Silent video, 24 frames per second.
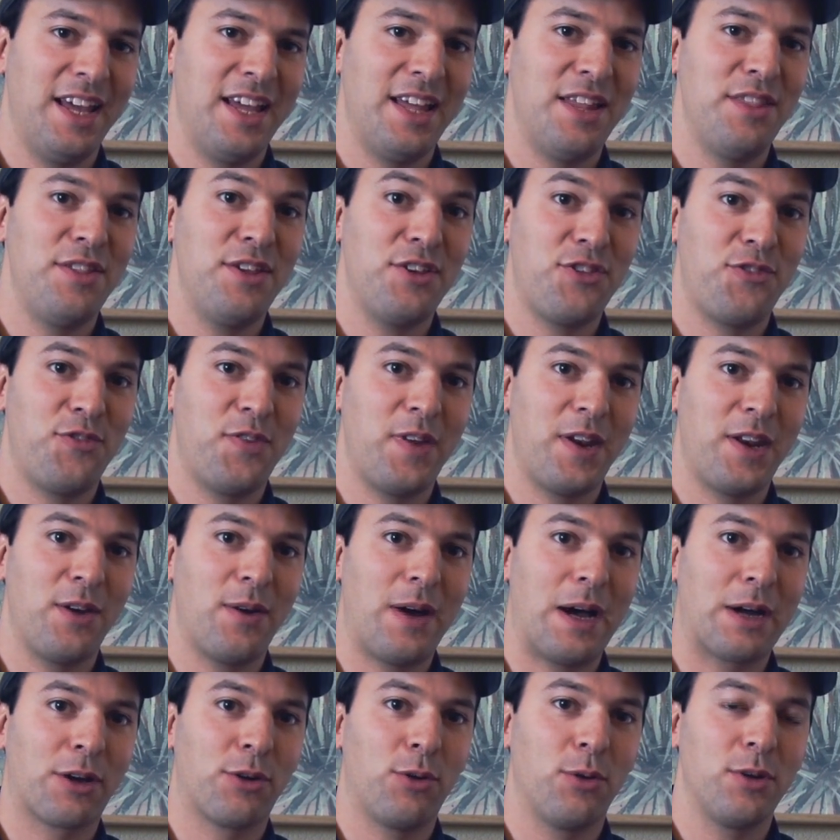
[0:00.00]
In this video,
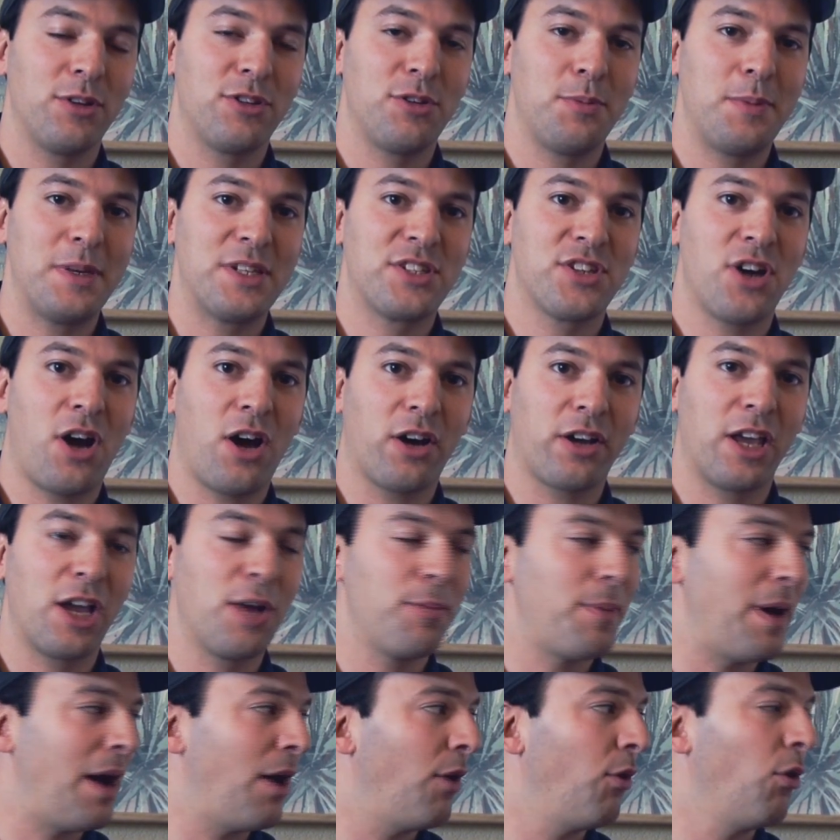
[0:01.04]
I'm going to be talking
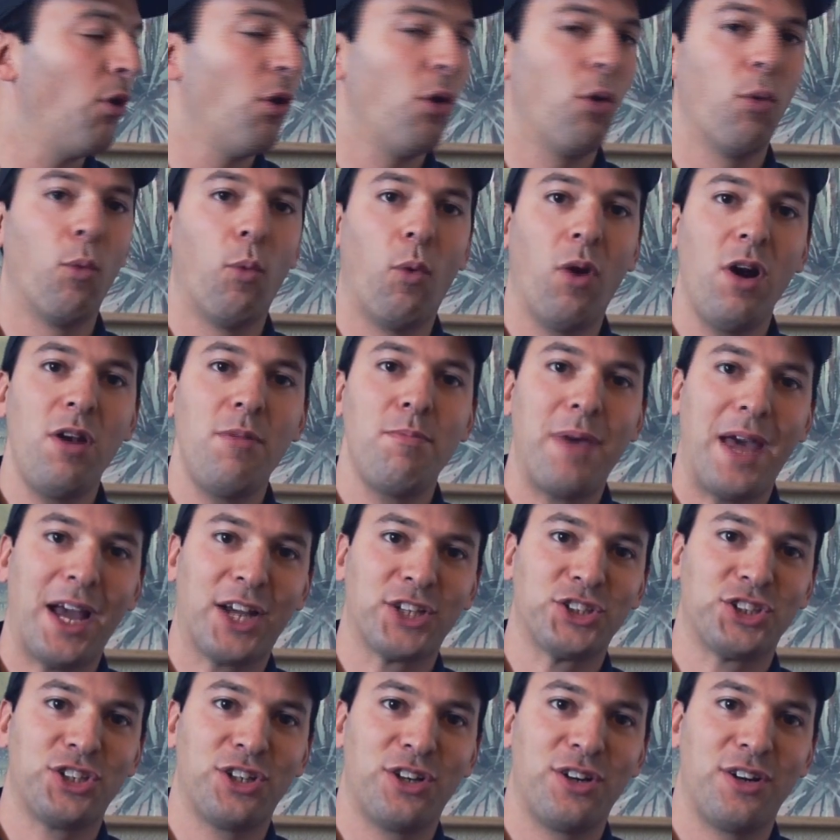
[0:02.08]
about one
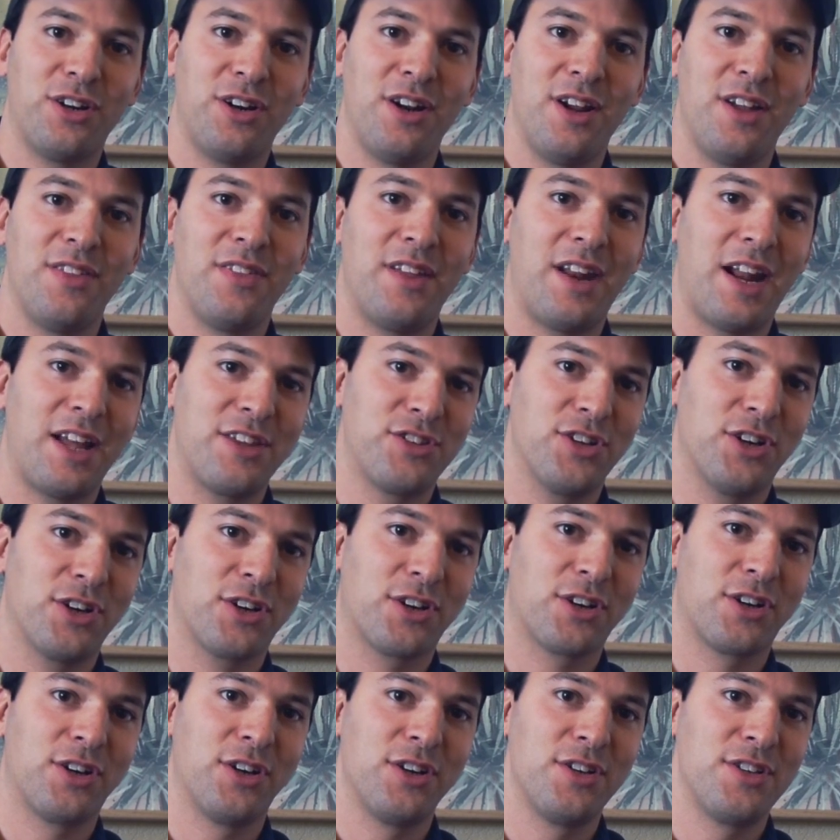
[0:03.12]
picture that I took
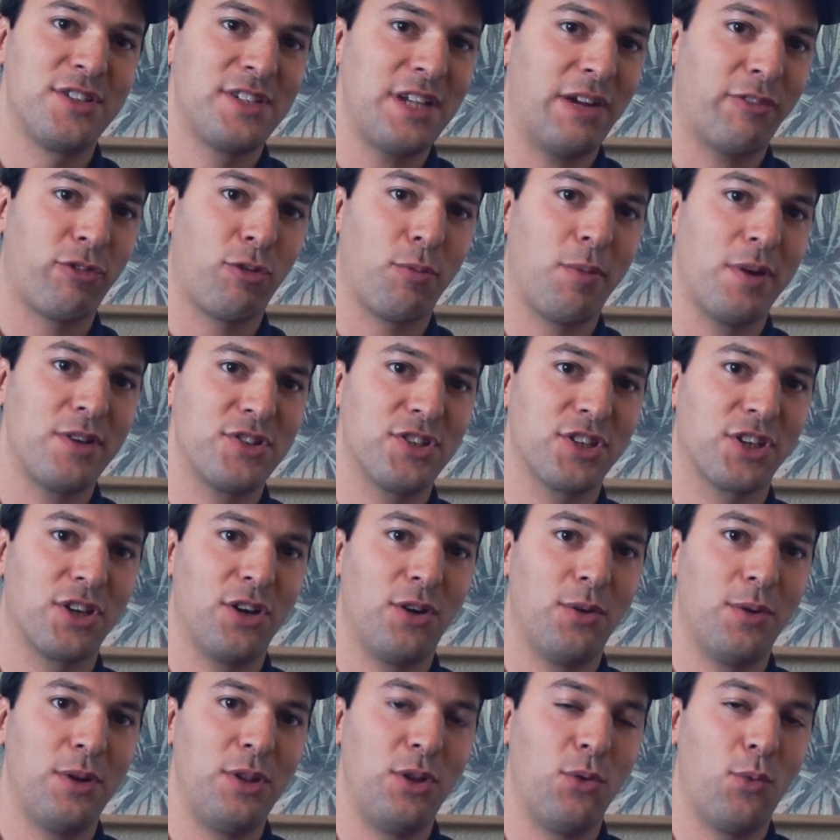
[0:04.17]
several months
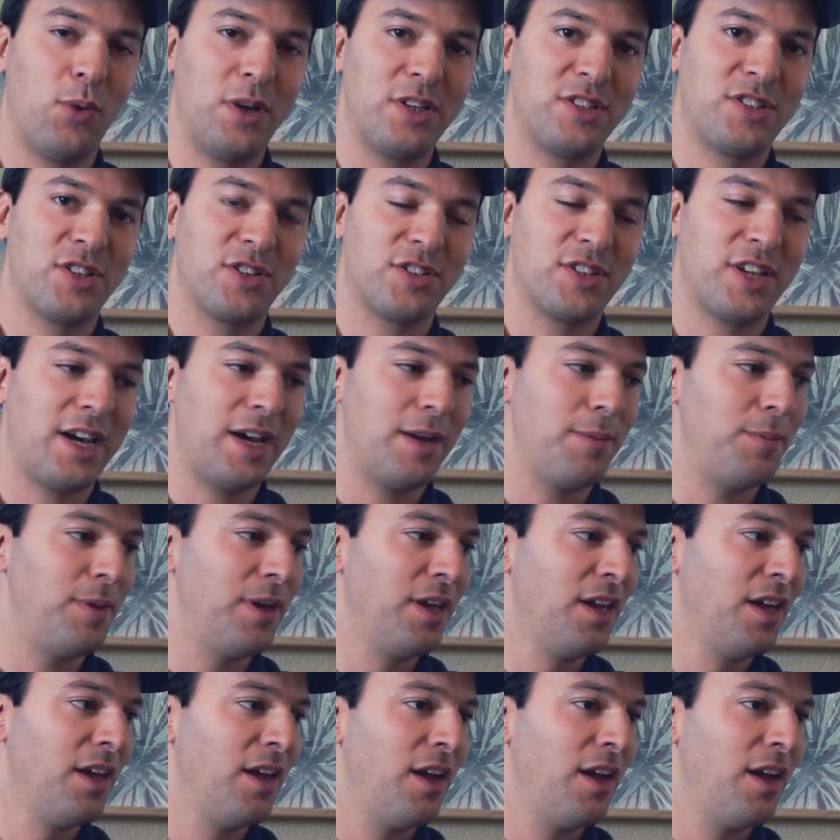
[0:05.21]
ago in the winter time